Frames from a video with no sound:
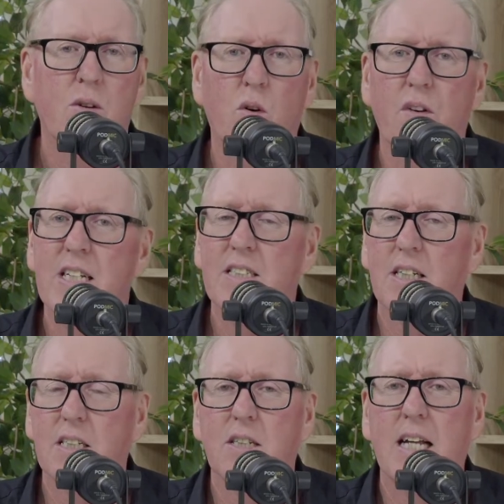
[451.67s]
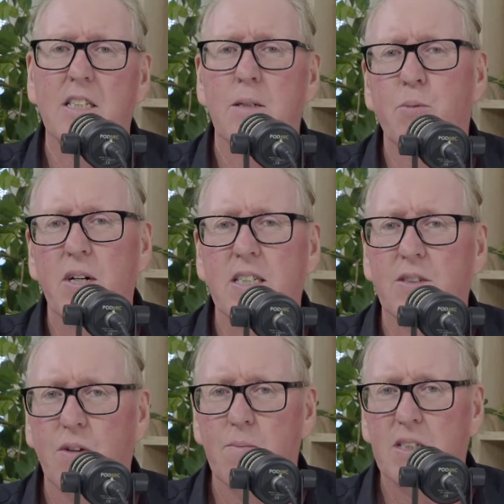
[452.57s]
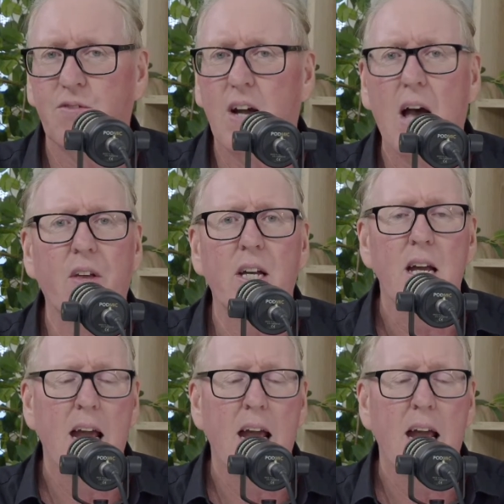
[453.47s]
all of these things as an apprentice from his father,